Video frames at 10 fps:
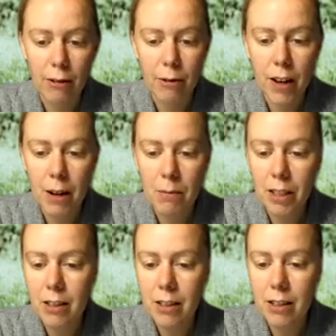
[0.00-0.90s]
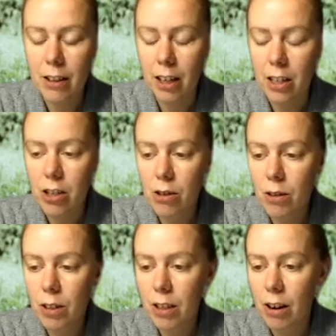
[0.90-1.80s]
families, a lot of
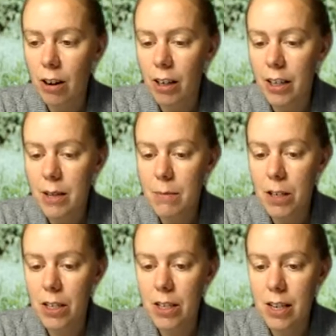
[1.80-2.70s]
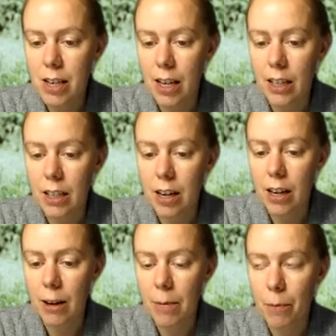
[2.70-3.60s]
children are experiencing
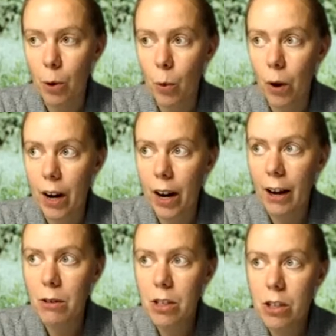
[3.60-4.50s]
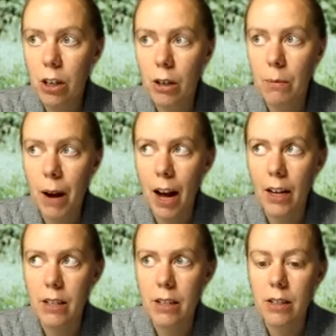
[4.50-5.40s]
what I would term
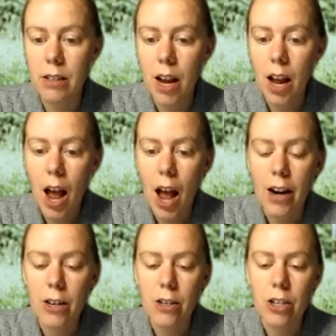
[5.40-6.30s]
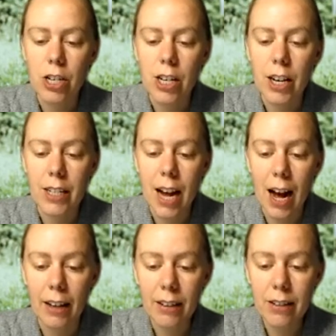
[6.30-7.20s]
as energy
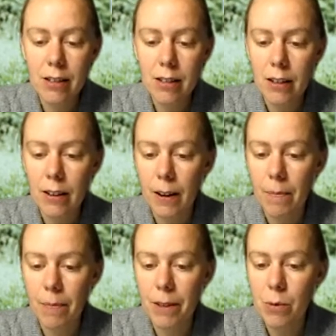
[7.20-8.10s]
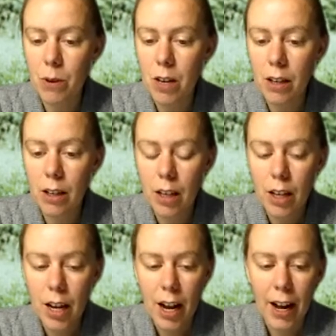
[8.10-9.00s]
attacks this week.
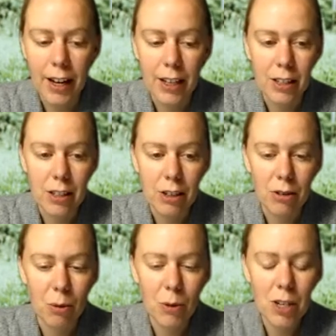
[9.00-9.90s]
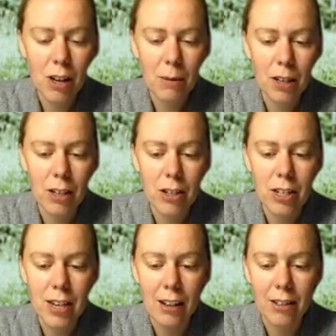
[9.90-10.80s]
And, when we talk about energy
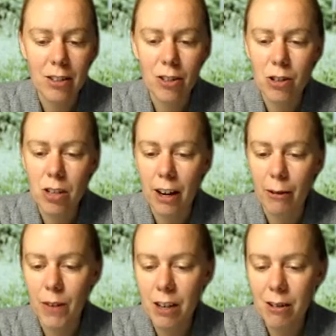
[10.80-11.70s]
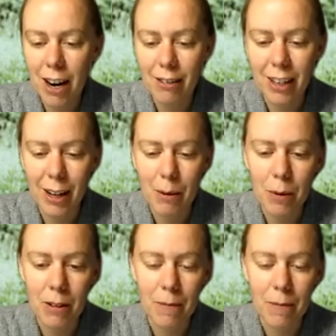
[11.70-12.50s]
attacks, there's usually a lot of fear around them. And